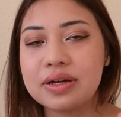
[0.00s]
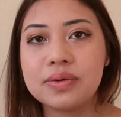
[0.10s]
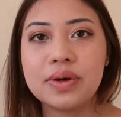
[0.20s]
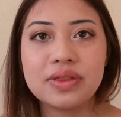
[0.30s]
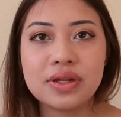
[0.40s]

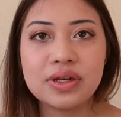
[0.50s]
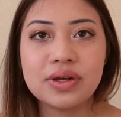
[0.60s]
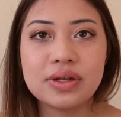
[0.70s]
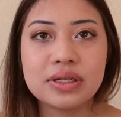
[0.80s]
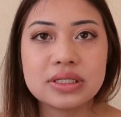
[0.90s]
quote the
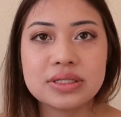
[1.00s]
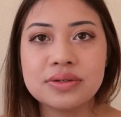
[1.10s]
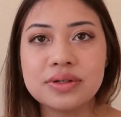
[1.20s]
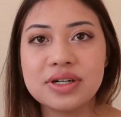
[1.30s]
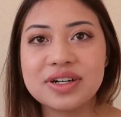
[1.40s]
news
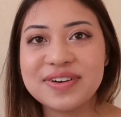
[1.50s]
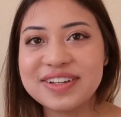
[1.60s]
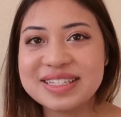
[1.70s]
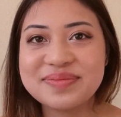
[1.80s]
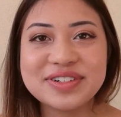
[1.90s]
or
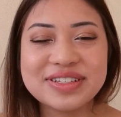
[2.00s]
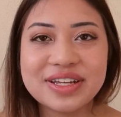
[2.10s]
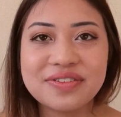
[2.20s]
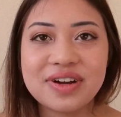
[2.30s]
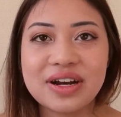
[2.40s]
quote some book that
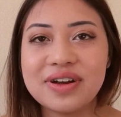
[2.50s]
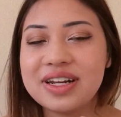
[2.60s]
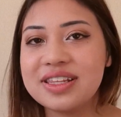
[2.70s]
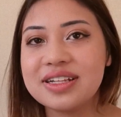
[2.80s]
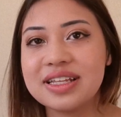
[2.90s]
you've read or
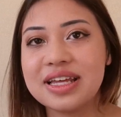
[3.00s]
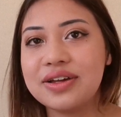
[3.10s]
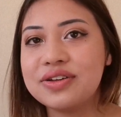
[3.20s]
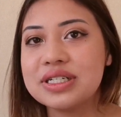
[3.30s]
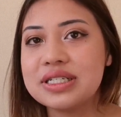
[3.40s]
anything like
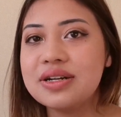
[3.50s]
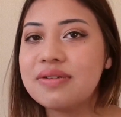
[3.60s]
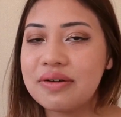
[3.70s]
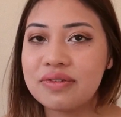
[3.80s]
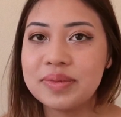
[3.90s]
that. You just need to
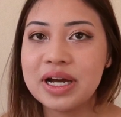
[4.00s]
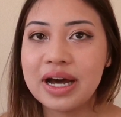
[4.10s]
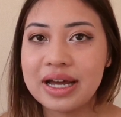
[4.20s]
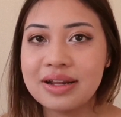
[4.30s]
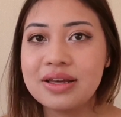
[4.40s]
write from your
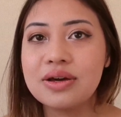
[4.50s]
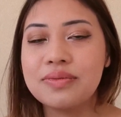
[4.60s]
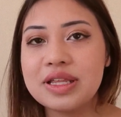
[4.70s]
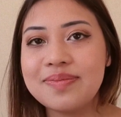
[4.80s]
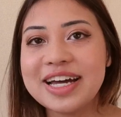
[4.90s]
heart
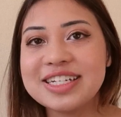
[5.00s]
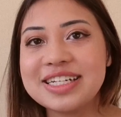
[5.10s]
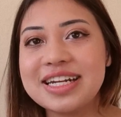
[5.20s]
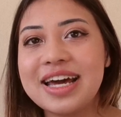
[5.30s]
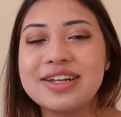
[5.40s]
with
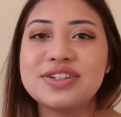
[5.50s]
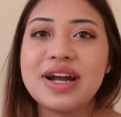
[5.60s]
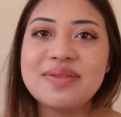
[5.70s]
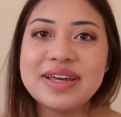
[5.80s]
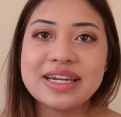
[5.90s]
passion and
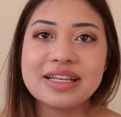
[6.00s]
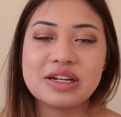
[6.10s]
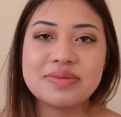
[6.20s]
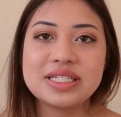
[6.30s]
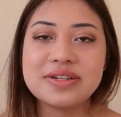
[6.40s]
try to make it a
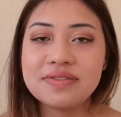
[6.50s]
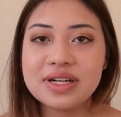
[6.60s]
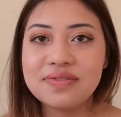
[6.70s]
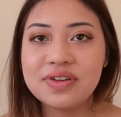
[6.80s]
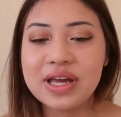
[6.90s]
little bit
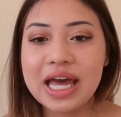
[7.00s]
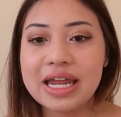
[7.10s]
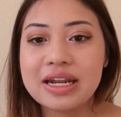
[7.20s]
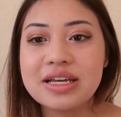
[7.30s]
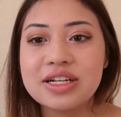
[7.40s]
different if you
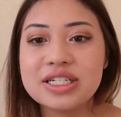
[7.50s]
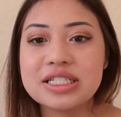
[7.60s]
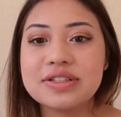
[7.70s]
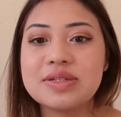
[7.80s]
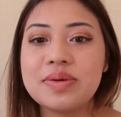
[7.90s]
can, just
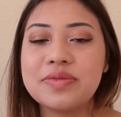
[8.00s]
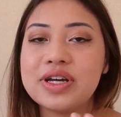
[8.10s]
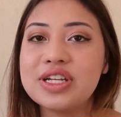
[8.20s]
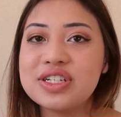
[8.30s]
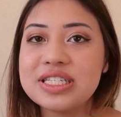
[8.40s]
so it's a bit more
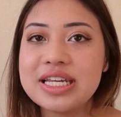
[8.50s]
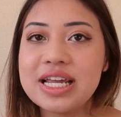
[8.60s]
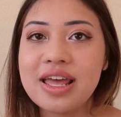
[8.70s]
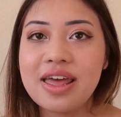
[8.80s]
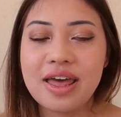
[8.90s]

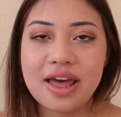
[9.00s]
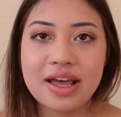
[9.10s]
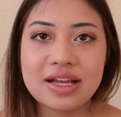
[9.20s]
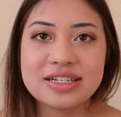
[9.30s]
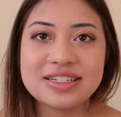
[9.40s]
interesting,
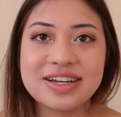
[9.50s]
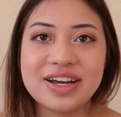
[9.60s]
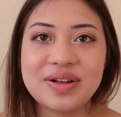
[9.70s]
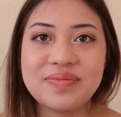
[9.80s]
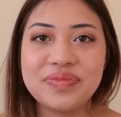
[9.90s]
and
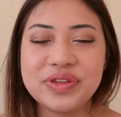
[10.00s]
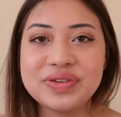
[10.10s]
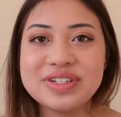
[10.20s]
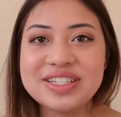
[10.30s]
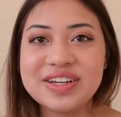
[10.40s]

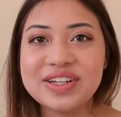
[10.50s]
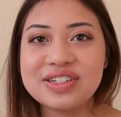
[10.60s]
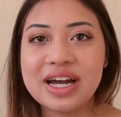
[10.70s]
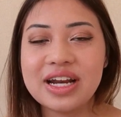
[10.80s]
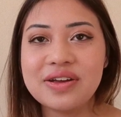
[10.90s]
also
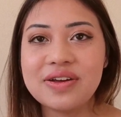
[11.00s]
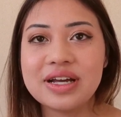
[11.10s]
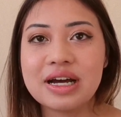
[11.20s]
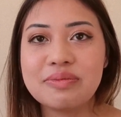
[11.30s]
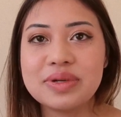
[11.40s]
try to
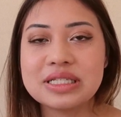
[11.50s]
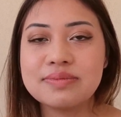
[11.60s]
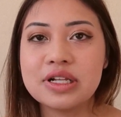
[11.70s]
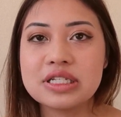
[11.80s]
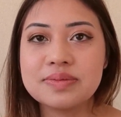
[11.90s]
encompass
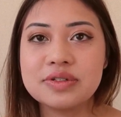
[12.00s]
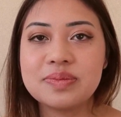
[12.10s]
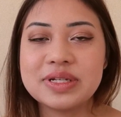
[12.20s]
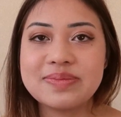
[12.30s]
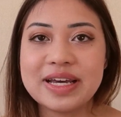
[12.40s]
multiple
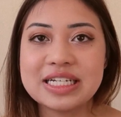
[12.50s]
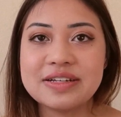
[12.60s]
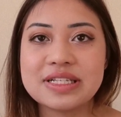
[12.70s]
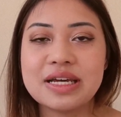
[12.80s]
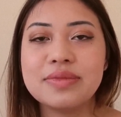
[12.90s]

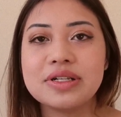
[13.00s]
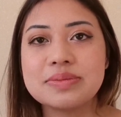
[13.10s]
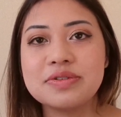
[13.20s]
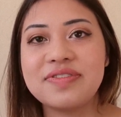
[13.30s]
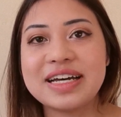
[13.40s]
perspectives and
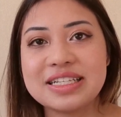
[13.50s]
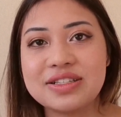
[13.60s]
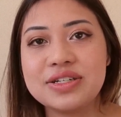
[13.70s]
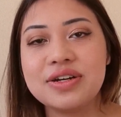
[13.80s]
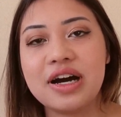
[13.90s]
multiple
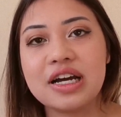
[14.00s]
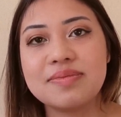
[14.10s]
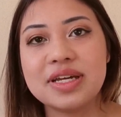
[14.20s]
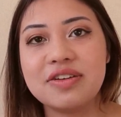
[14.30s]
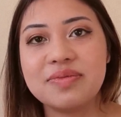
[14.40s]
facets to your
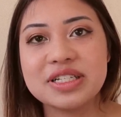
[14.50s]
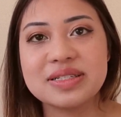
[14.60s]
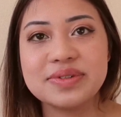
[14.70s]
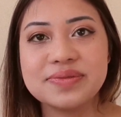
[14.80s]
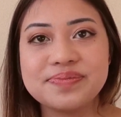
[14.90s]
argument if
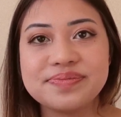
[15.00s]
possible.